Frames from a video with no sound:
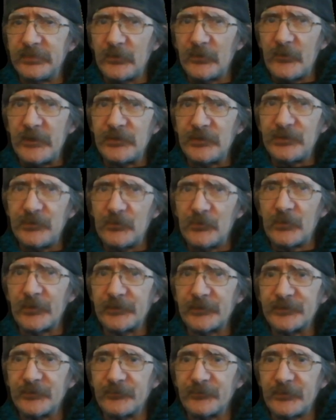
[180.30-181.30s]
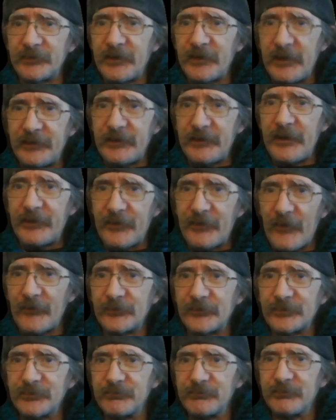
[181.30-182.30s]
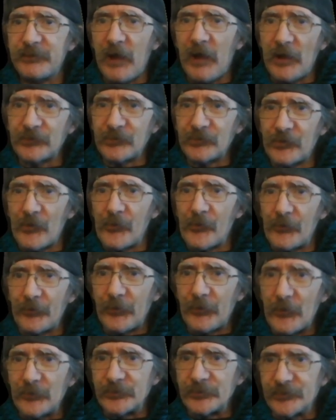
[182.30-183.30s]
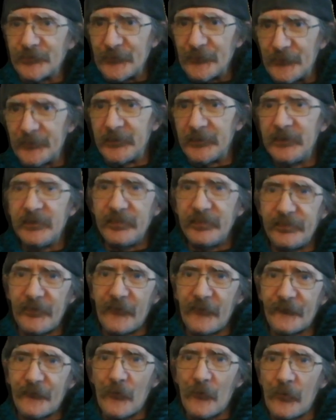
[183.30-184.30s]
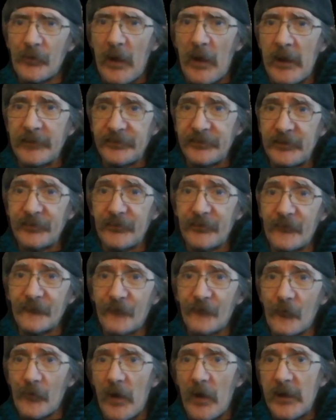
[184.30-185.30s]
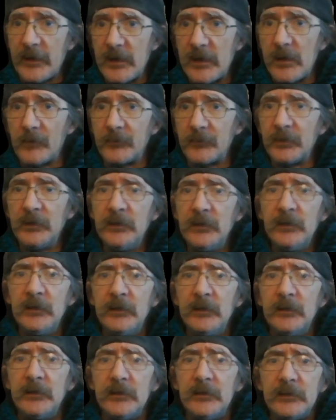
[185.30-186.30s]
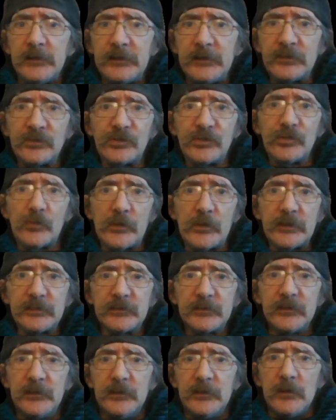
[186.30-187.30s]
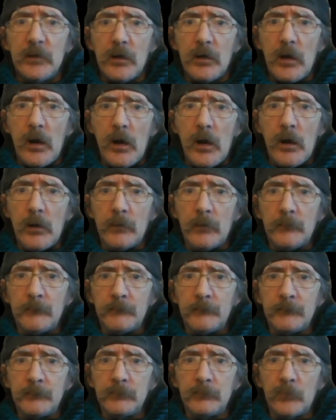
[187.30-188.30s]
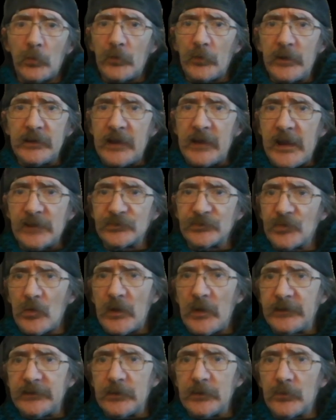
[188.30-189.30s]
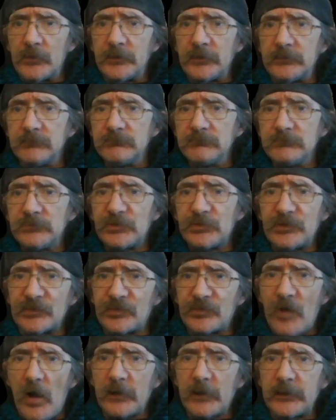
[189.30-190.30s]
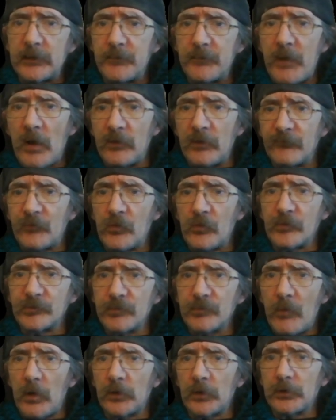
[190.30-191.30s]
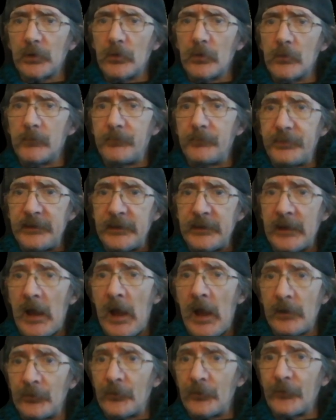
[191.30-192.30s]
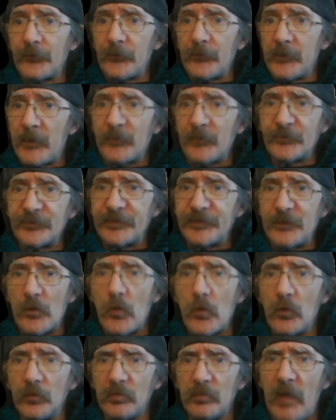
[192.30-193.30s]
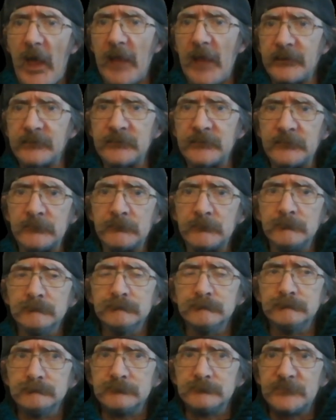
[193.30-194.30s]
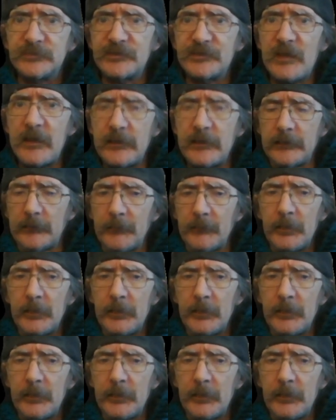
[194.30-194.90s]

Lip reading: the way she works Rene Descartes' cogito ergo sum, therefore I think, therefore I am, into it. Moretta has no idea what she's talking about. Of course, Marco, being on Earth, remembers the old Latin saying.